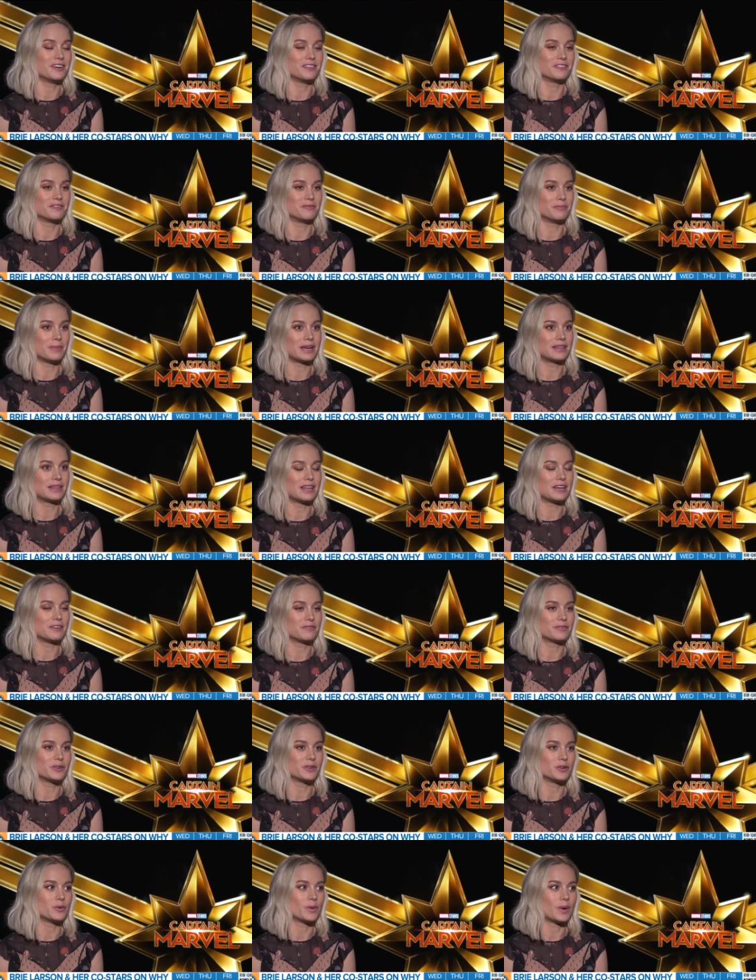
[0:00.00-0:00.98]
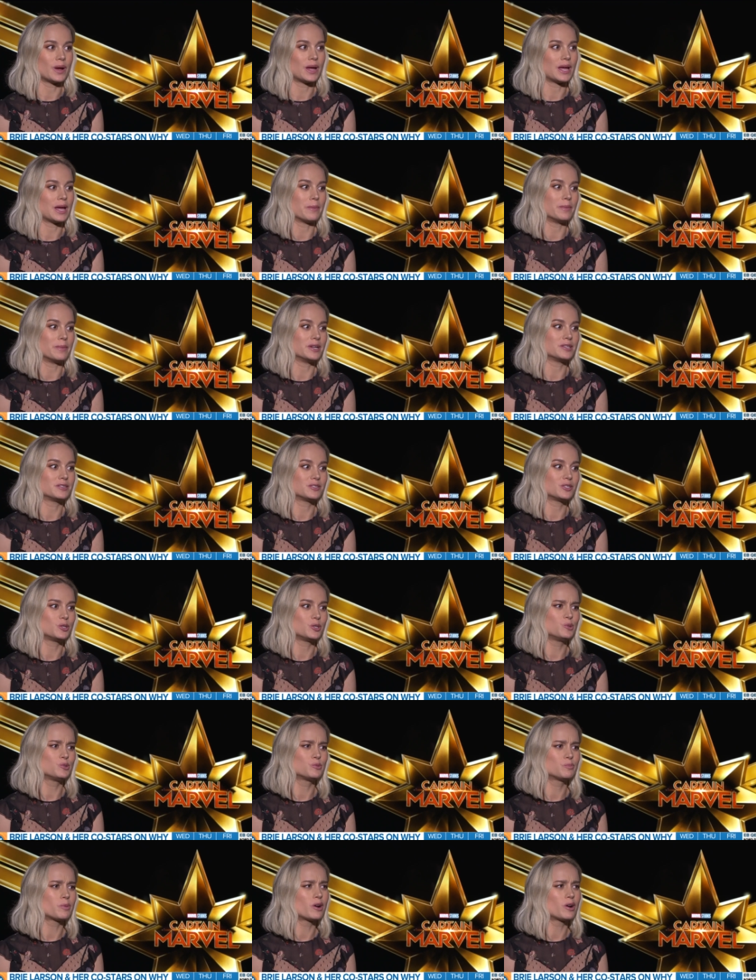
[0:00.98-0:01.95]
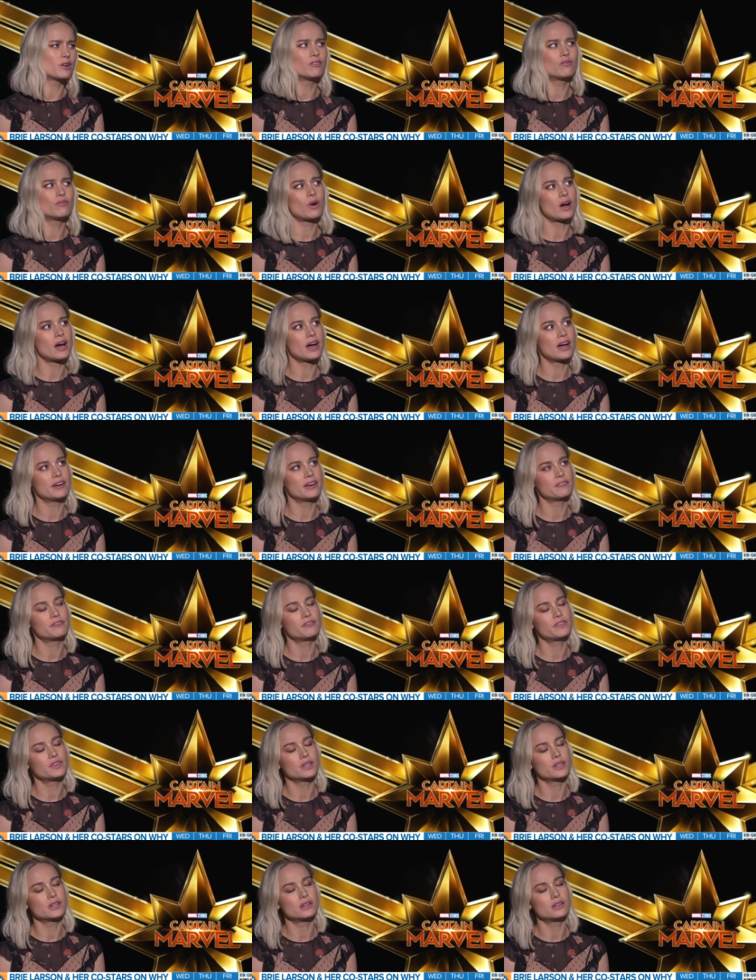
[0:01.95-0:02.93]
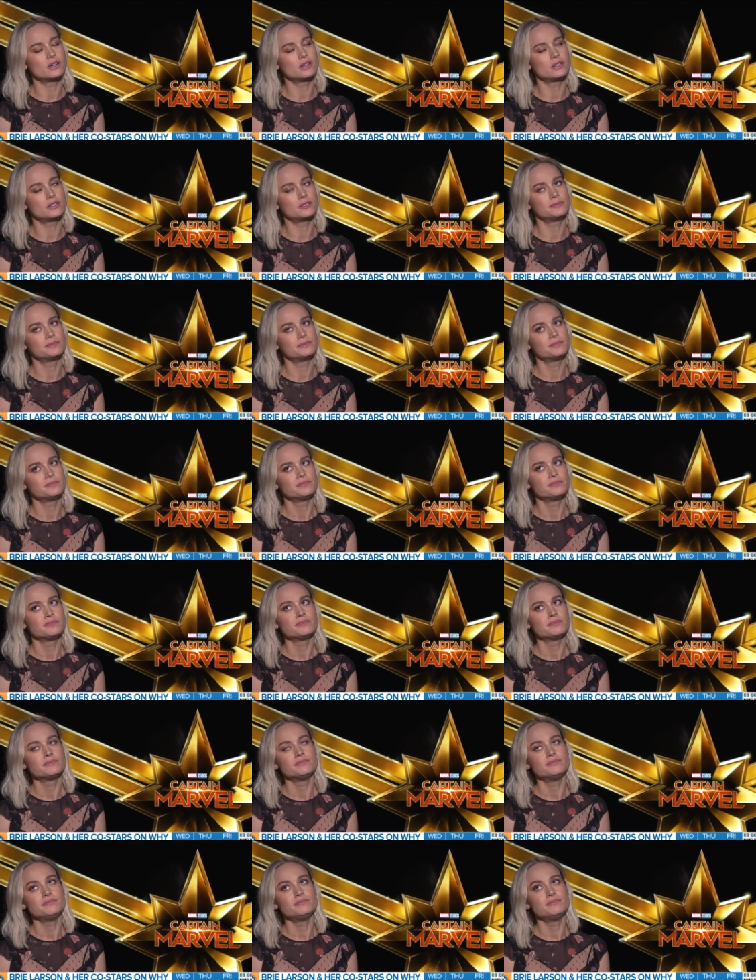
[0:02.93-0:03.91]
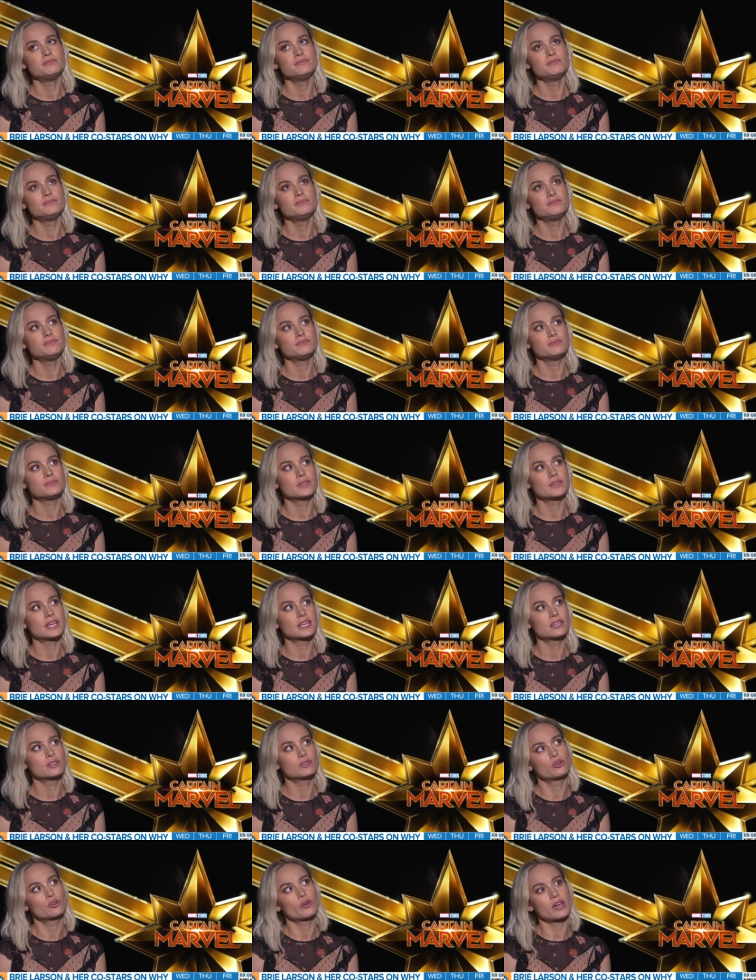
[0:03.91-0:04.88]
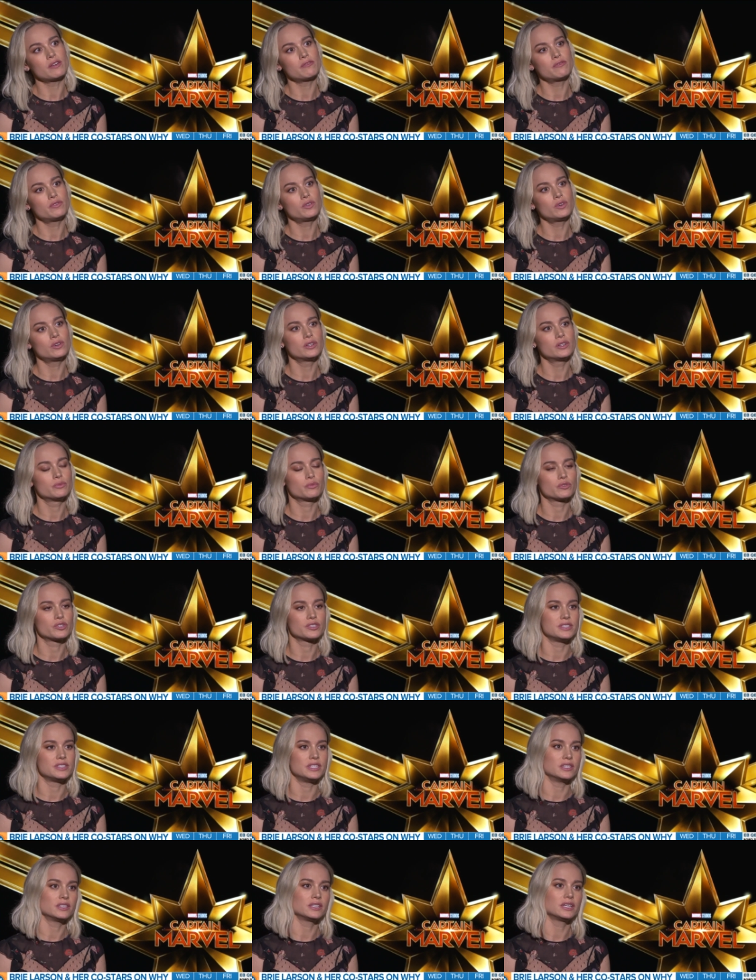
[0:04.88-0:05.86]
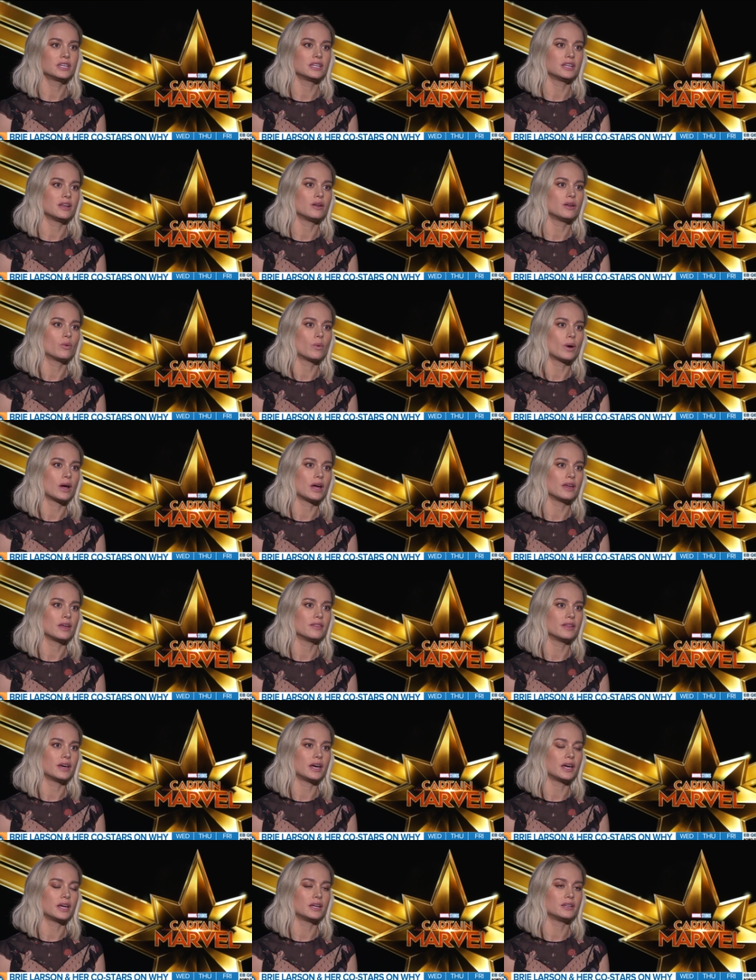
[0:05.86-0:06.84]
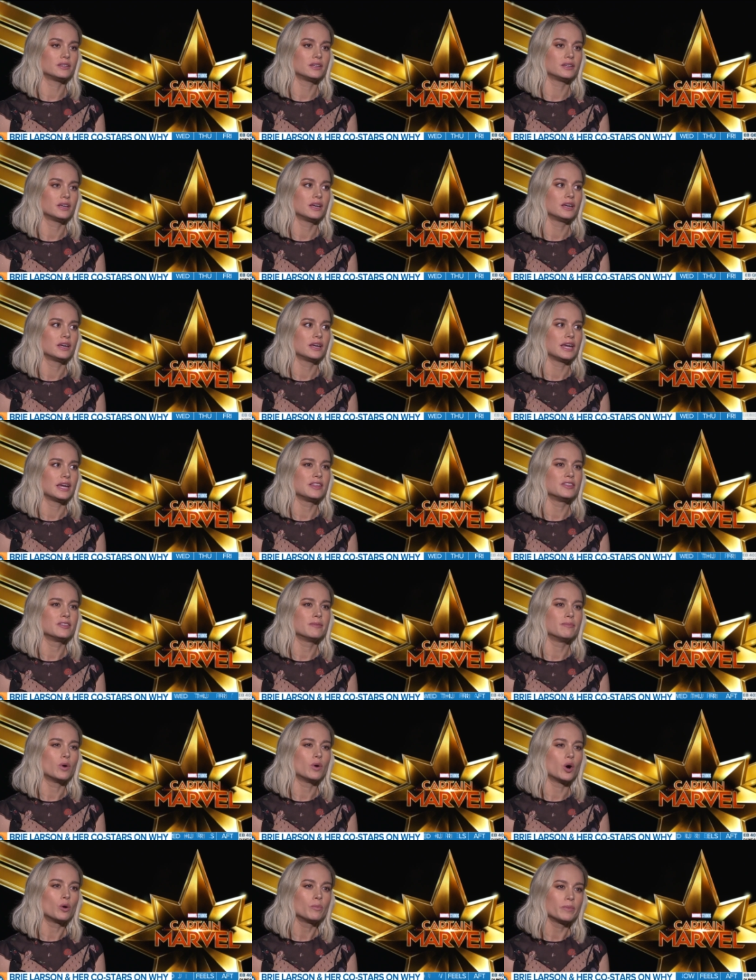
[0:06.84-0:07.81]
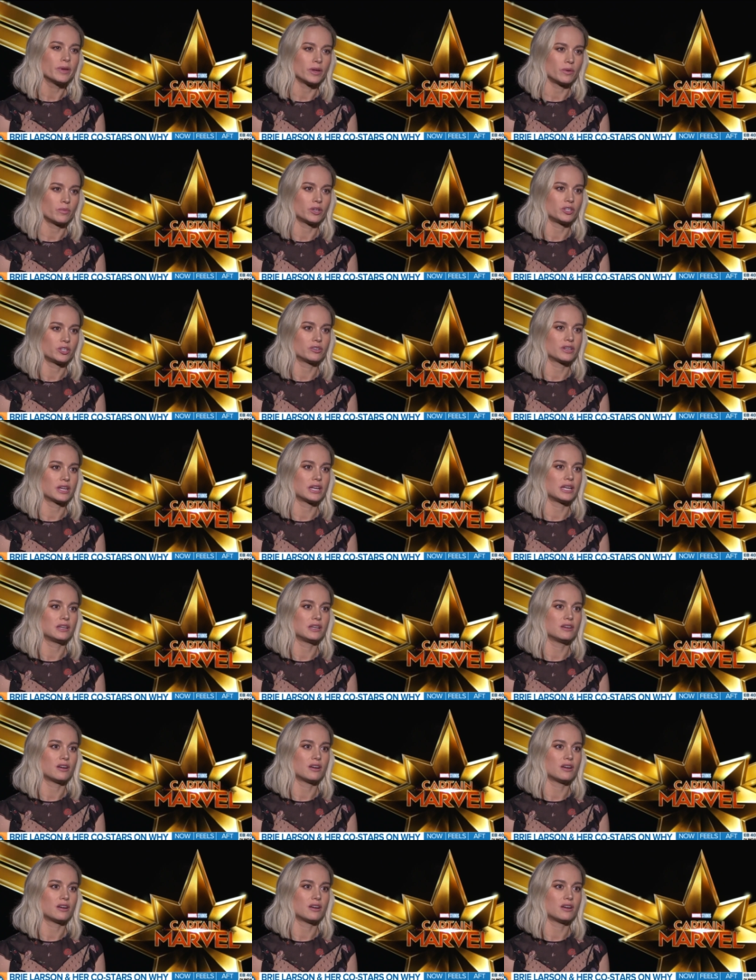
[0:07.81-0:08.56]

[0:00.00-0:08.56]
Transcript: of my life and who I am, and it's a huge part of why I feel mm, like grateful and resilient in a way that in the moment when you're getting